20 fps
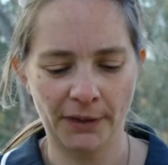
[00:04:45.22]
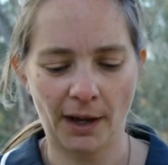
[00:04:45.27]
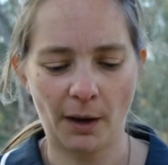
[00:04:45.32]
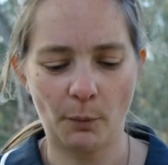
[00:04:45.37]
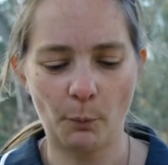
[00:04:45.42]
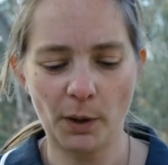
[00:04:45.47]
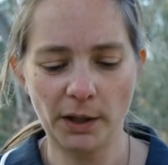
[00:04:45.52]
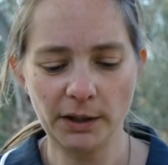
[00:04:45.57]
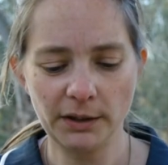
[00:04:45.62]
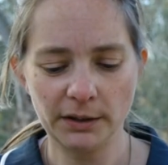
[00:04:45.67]

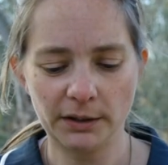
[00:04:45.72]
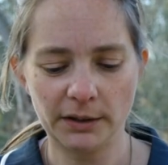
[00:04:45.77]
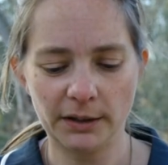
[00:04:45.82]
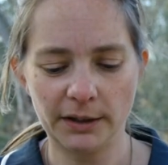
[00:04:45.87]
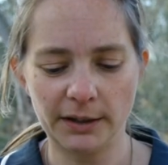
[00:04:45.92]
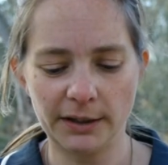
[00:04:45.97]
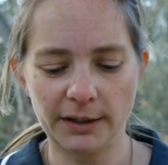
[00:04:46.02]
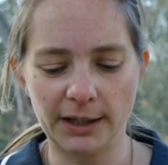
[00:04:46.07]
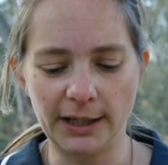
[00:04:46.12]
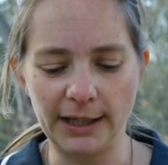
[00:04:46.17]
And when
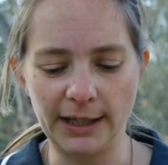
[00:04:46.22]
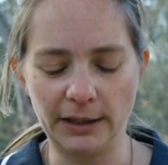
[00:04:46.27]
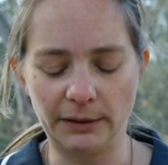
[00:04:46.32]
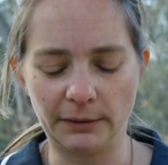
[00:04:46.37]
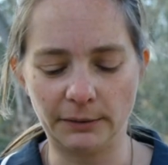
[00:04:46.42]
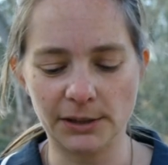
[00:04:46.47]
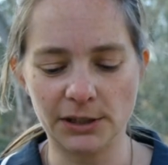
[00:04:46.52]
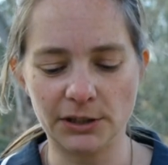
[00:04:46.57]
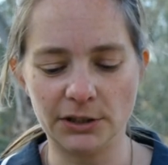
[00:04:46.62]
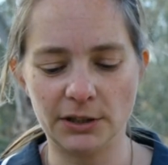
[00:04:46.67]

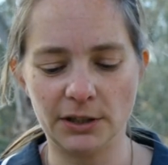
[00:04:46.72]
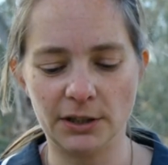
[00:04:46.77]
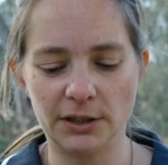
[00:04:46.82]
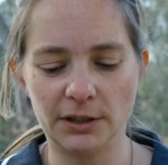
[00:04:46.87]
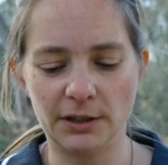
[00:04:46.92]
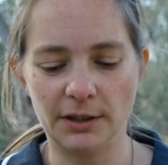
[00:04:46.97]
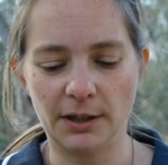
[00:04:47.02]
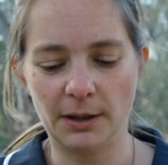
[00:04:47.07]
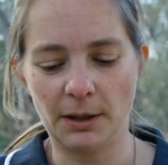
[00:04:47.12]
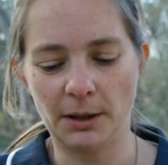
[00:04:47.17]
the
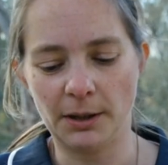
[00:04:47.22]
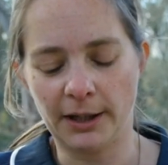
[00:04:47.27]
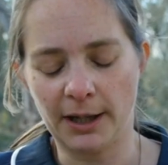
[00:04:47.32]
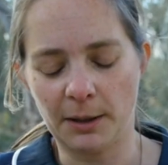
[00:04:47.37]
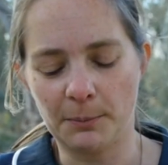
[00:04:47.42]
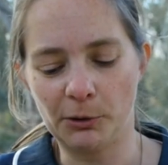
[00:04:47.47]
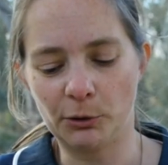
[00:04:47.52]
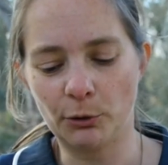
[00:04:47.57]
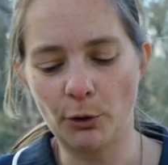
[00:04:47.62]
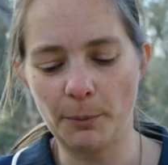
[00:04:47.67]

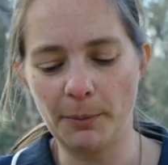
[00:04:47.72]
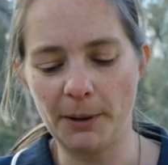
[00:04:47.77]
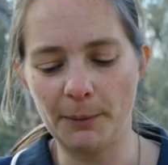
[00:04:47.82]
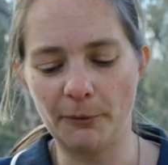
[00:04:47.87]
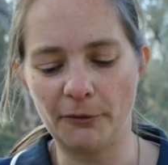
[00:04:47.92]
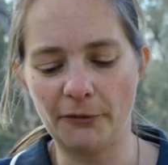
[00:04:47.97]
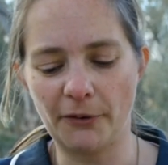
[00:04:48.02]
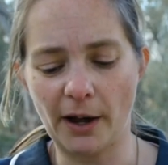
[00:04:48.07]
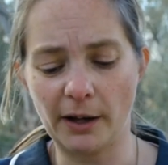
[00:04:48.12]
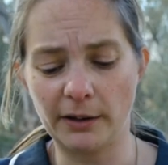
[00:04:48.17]
Kamilaroi
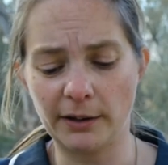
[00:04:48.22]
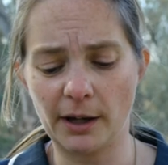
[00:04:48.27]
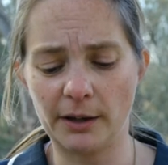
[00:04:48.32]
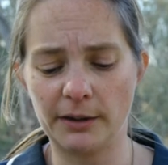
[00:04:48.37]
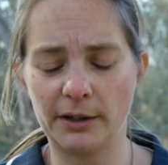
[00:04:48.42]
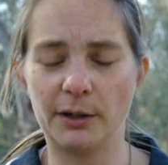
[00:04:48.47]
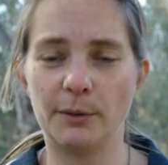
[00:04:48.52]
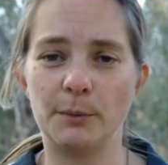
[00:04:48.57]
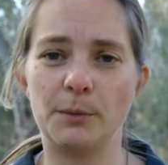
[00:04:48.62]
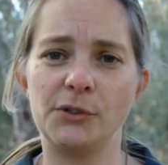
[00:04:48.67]
people found
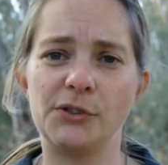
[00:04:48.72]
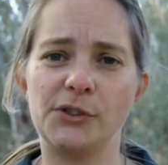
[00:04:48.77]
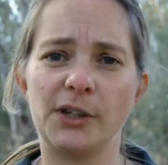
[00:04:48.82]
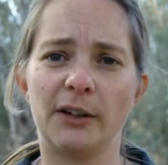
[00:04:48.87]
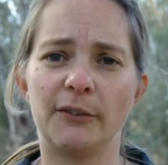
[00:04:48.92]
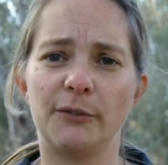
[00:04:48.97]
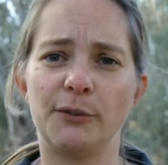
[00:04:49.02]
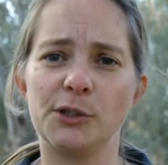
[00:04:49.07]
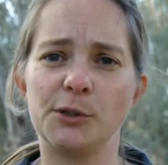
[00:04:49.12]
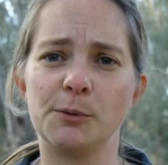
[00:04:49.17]
out that it was
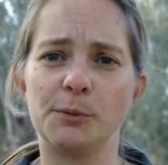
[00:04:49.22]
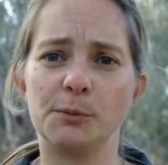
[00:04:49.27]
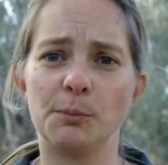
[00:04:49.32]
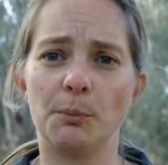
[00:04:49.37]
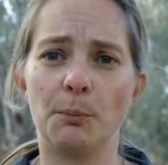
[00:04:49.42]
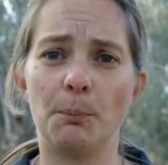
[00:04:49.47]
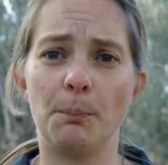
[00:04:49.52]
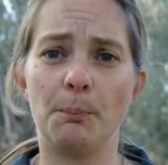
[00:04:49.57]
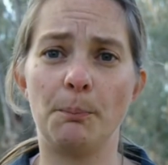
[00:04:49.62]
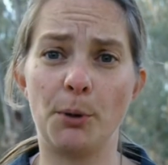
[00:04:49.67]
Jennifer's
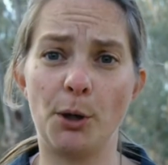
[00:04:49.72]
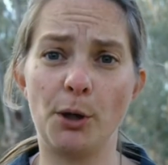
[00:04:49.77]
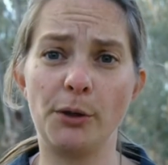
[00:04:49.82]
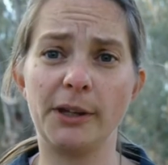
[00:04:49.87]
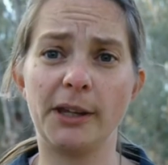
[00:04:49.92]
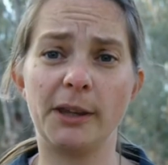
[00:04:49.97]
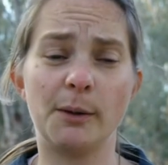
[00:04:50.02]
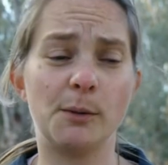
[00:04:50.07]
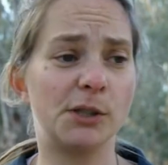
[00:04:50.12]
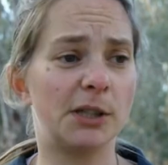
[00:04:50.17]

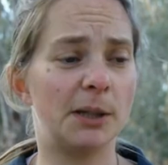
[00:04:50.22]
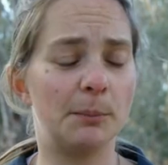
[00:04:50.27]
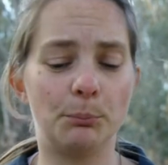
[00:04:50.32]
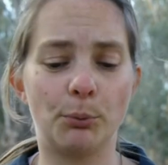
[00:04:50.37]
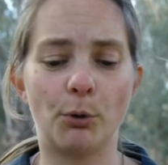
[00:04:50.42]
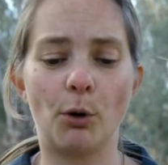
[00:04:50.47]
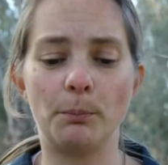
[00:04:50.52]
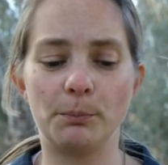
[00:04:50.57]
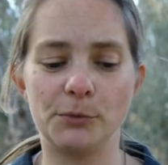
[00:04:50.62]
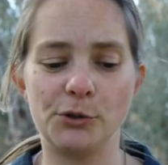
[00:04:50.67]
birthday, there was an
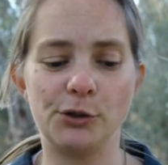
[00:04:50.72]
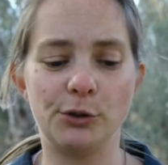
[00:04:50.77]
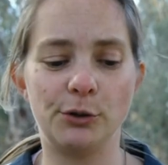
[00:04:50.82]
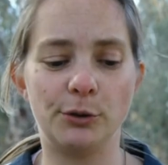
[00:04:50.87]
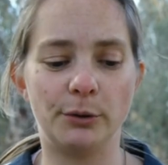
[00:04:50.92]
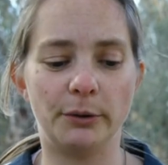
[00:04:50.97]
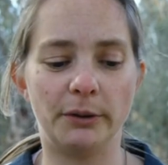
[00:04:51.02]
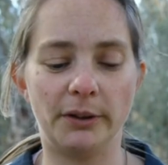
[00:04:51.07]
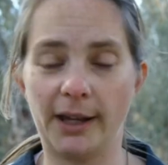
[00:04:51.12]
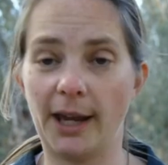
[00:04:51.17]

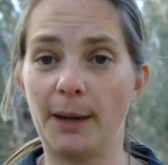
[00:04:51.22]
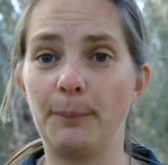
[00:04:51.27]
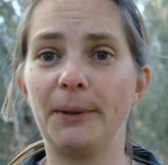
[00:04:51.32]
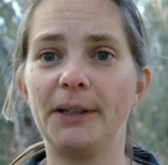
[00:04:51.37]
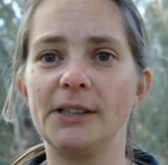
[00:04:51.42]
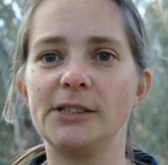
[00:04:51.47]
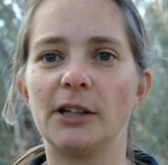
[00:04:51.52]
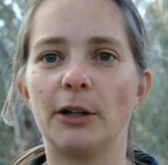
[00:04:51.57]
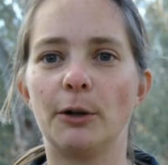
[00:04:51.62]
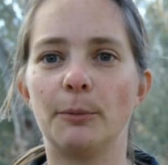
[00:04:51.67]
impromptu
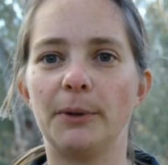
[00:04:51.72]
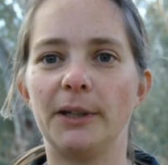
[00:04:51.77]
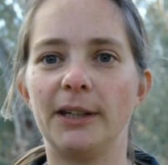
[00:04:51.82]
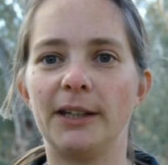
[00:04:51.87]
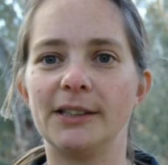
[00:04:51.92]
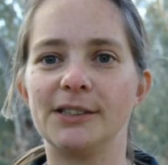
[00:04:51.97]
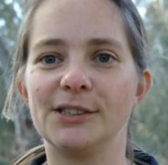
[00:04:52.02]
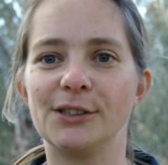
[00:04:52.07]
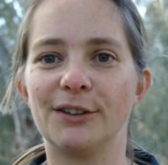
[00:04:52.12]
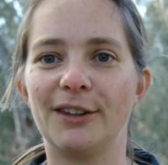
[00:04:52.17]
naming
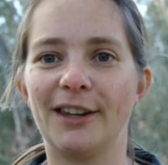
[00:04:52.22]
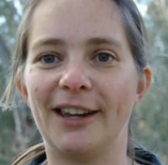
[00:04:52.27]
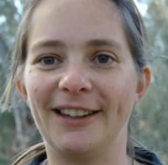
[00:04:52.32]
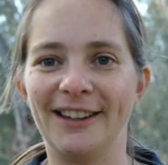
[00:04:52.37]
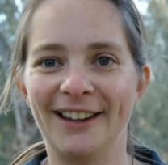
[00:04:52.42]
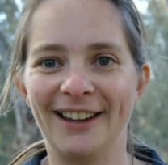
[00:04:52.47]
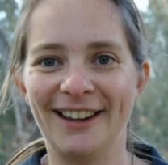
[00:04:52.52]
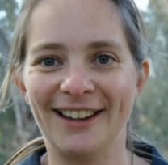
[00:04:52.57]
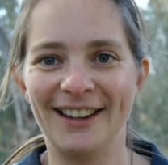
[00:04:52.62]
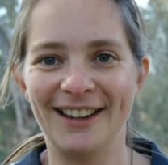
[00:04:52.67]
ceremony. So they
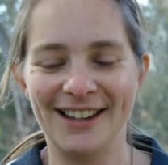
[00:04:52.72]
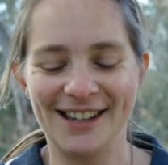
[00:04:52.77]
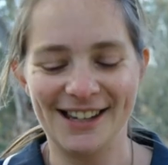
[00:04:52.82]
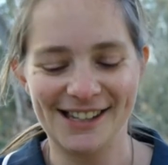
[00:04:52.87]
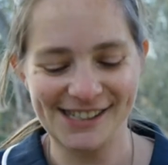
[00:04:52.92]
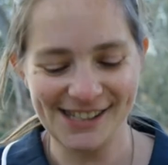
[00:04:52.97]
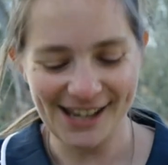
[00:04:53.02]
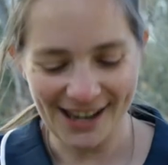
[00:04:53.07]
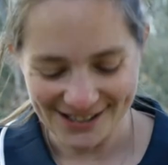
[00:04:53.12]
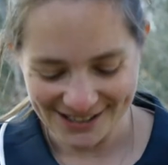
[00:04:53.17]

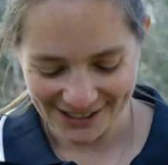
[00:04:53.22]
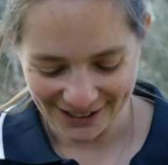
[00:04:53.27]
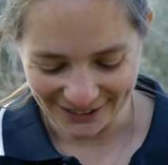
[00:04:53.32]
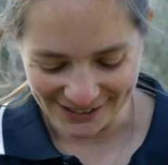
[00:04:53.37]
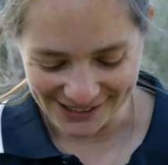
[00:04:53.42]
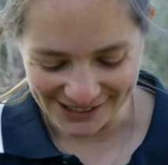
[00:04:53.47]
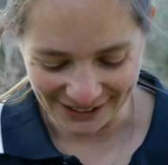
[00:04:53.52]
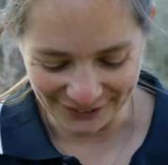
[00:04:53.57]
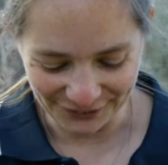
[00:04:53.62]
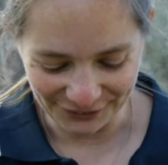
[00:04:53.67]
sat
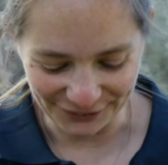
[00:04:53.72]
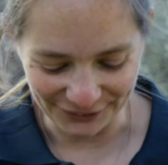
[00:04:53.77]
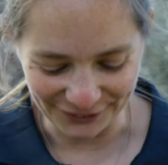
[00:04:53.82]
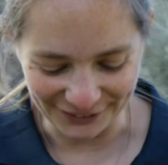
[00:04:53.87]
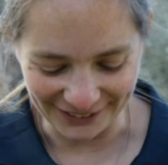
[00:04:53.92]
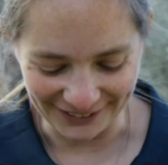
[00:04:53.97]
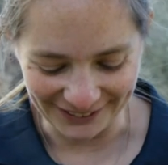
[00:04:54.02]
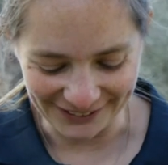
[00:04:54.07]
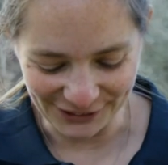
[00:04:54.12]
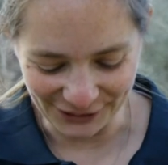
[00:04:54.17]
down,
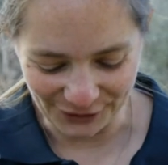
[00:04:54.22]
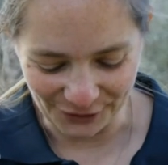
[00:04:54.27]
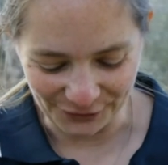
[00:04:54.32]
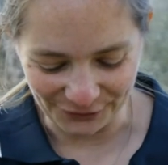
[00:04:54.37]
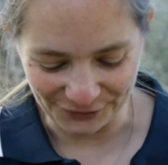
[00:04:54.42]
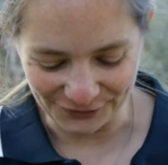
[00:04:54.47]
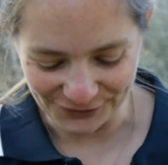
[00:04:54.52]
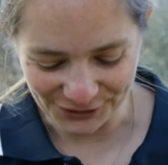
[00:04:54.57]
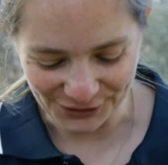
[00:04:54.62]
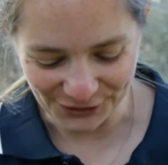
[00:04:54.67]
Jennifer took
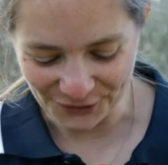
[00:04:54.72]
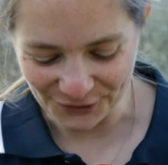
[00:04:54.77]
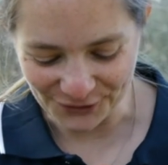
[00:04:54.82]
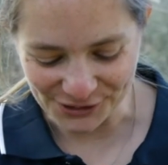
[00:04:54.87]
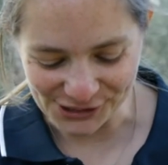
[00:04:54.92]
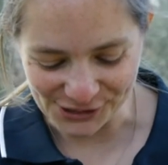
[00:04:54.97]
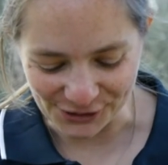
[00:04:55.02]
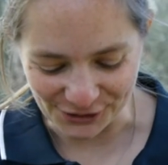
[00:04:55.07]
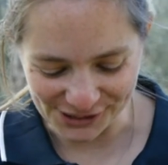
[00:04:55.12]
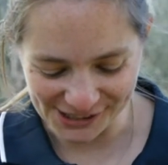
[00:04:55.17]
off
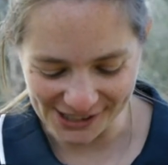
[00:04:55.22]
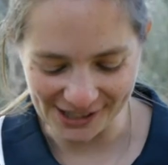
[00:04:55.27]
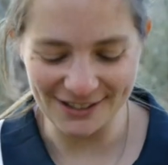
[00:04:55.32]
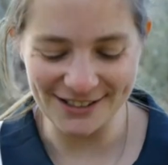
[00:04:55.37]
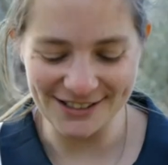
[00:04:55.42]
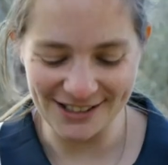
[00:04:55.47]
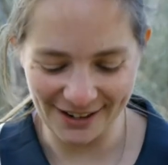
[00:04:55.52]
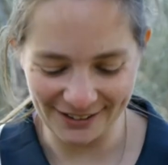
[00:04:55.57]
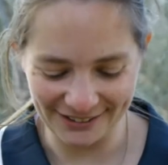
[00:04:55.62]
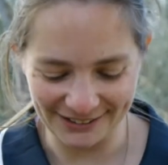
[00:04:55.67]
her socks, sat
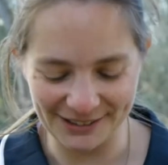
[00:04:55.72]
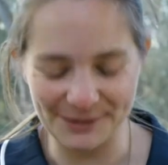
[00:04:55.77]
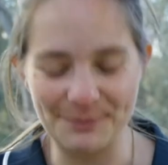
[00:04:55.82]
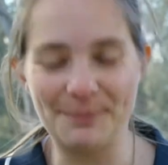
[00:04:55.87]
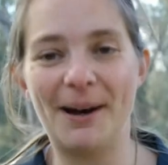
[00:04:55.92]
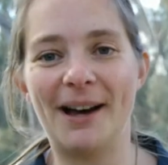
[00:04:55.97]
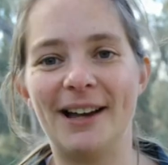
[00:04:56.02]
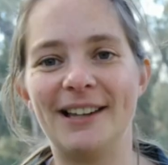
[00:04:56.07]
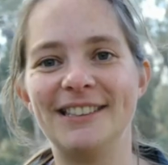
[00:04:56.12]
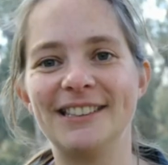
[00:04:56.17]
her down in the
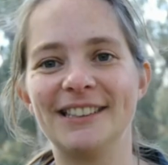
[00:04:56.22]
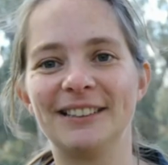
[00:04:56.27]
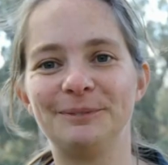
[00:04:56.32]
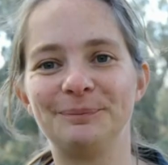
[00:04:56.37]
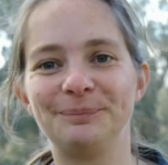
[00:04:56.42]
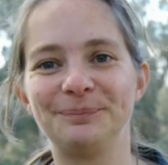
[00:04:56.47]
mud,